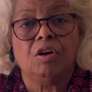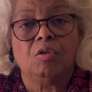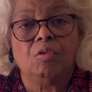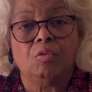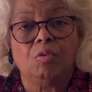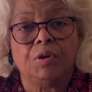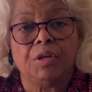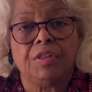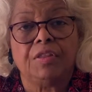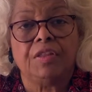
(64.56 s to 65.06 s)

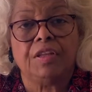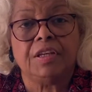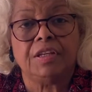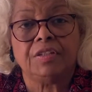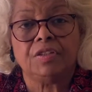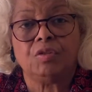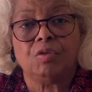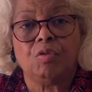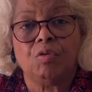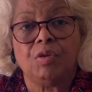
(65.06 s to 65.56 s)
with
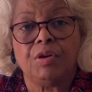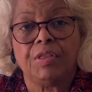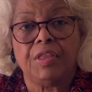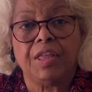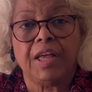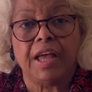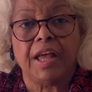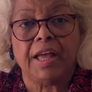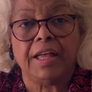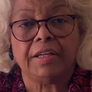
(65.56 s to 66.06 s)
this or
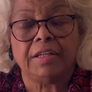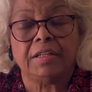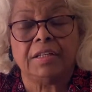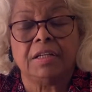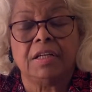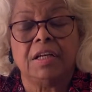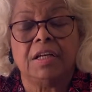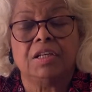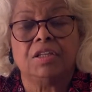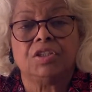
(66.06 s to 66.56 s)
that.
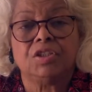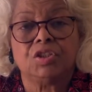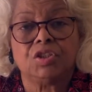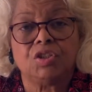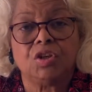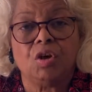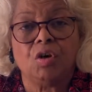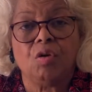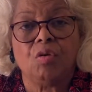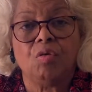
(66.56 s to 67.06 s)

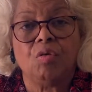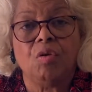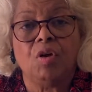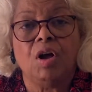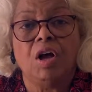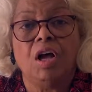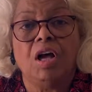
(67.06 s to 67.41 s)
So